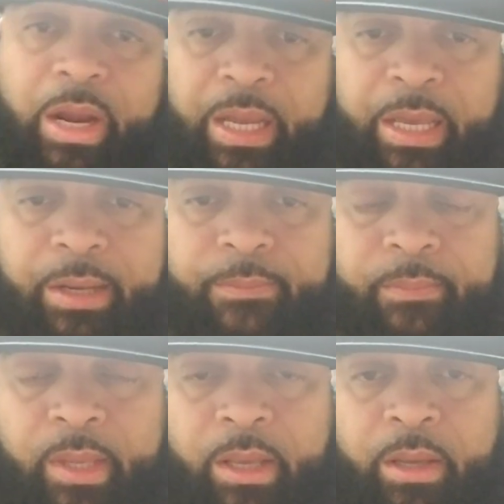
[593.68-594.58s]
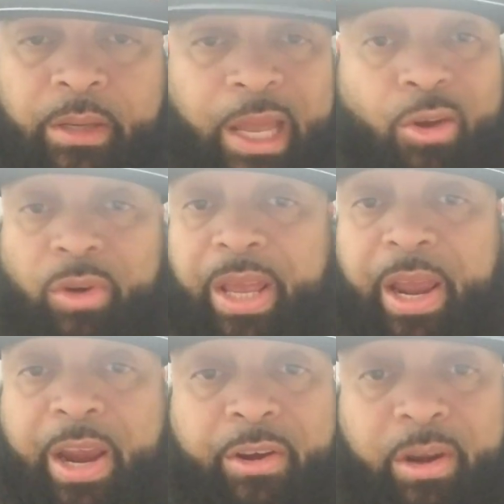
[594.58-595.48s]
the end. They only
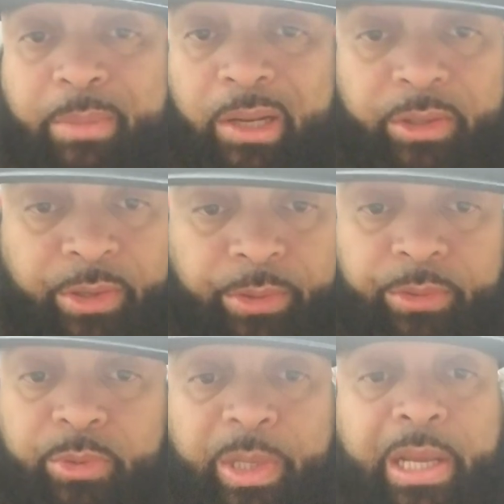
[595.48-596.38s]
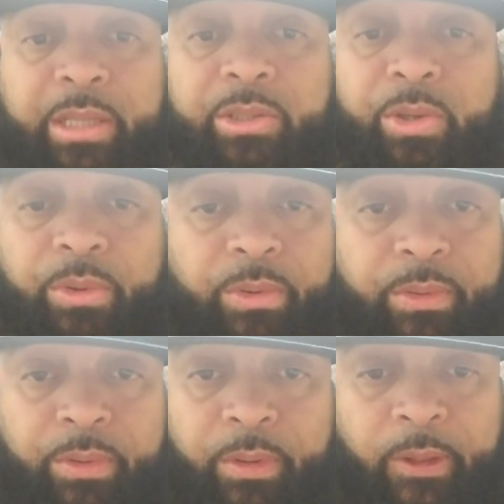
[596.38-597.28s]
hearing about the news when they in school.
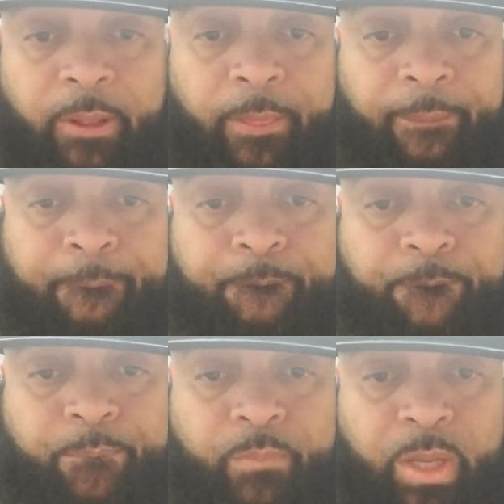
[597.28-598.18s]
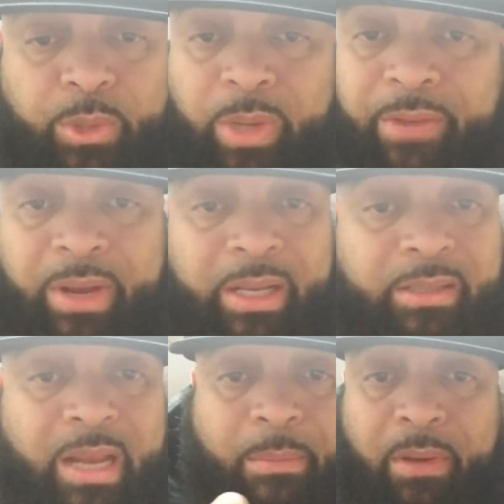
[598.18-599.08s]
That's why if I can
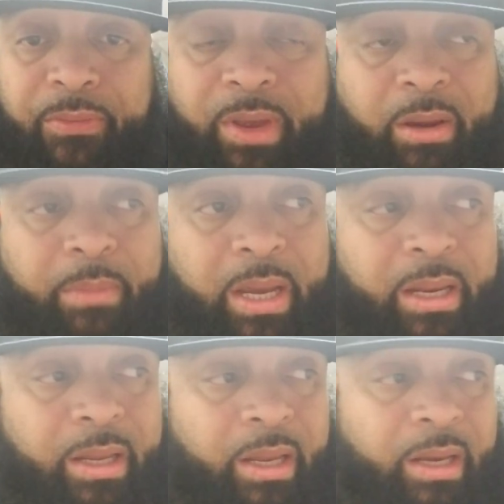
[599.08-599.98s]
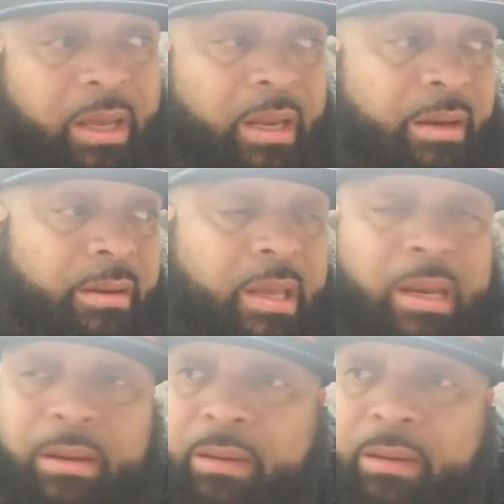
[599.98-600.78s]
snap my finger, man, and